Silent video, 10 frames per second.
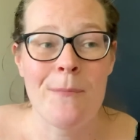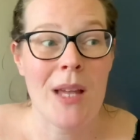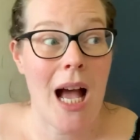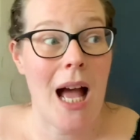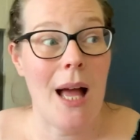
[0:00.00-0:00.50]

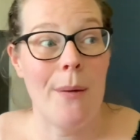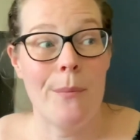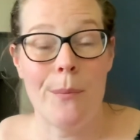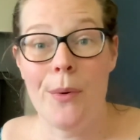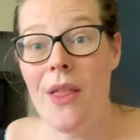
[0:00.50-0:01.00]

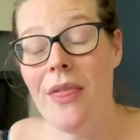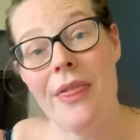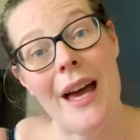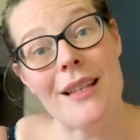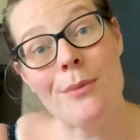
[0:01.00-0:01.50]
But
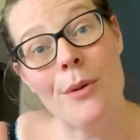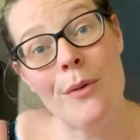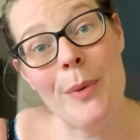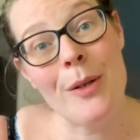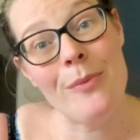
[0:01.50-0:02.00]
that's what
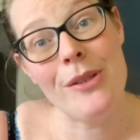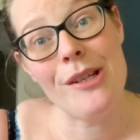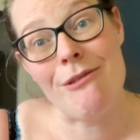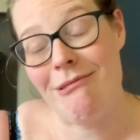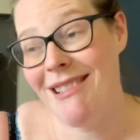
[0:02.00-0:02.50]
we've been up
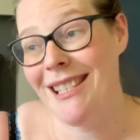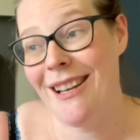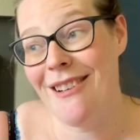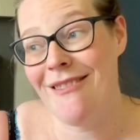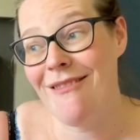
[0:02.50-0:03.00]
to.
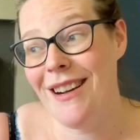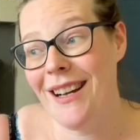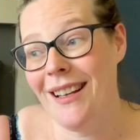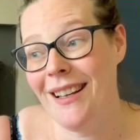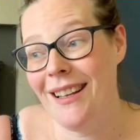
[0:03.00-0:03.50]

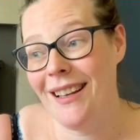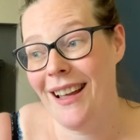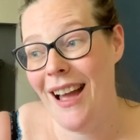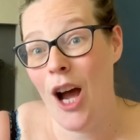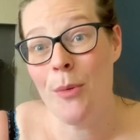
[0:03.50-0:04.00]
So
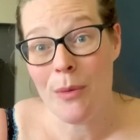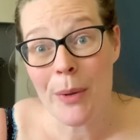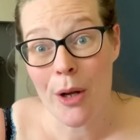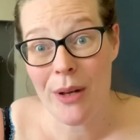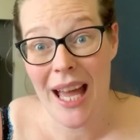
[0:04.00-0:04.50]
Hope you've
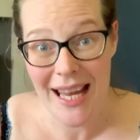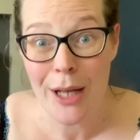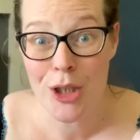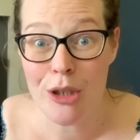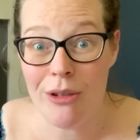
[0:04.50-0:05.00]
been okay. How
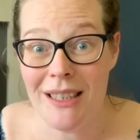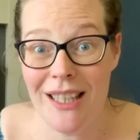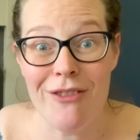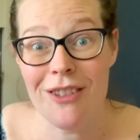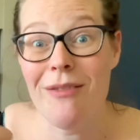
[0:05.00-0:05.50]
you doing?
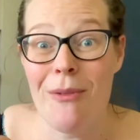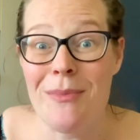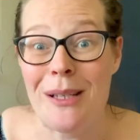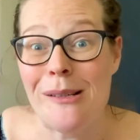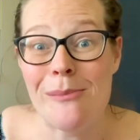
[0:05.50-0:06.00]
Give us a
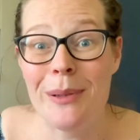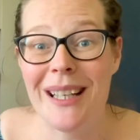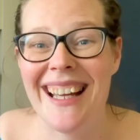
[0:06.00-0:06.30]
thumbs up.